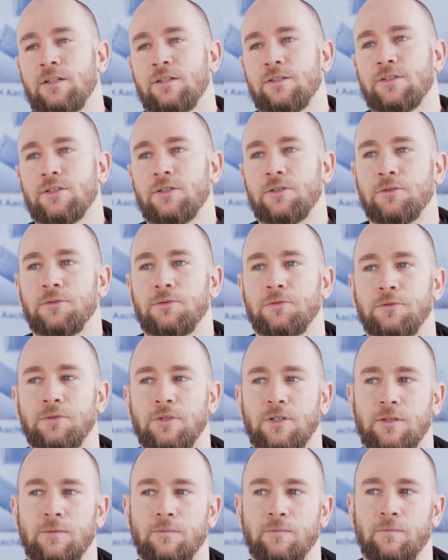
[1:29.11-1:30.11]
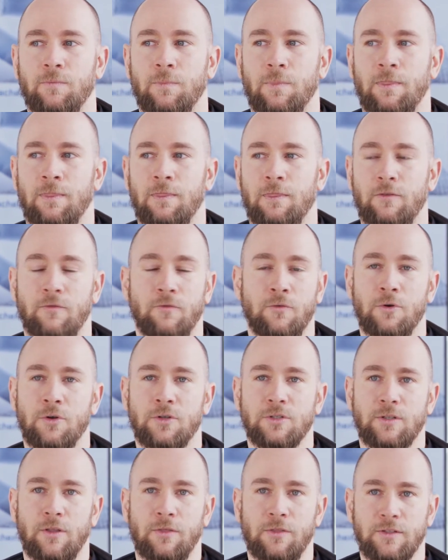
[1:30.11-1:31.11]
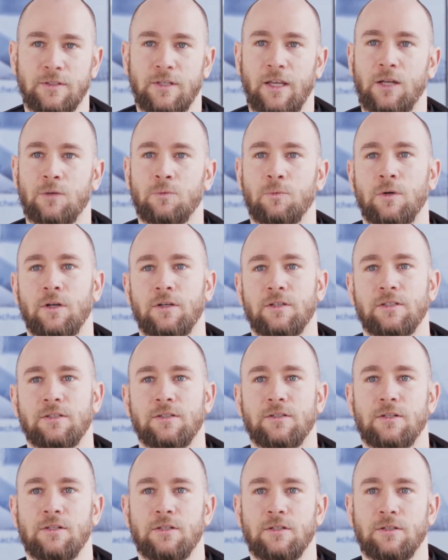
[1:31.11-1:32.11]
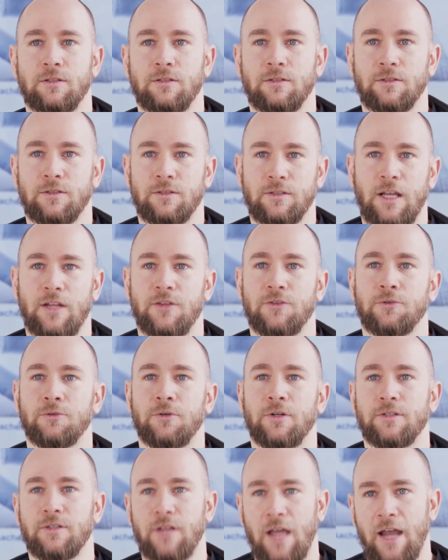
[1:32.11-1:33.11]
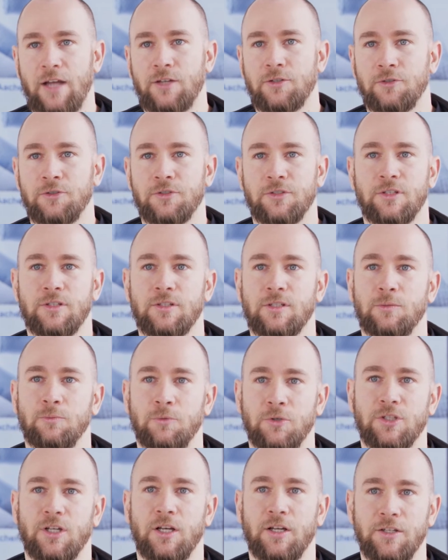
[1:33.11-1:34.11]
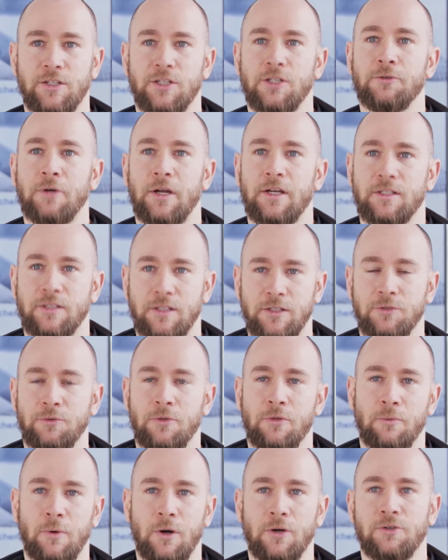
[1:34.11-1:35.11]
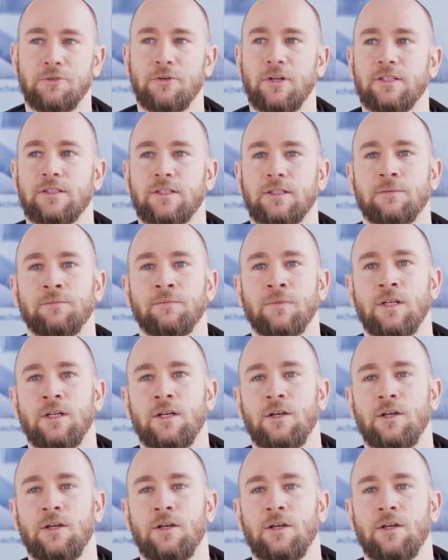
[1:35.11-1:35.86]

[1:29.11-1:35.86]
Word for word: So um, the first and the second one is the sensor and actor system, which are integrated into the wound dressing.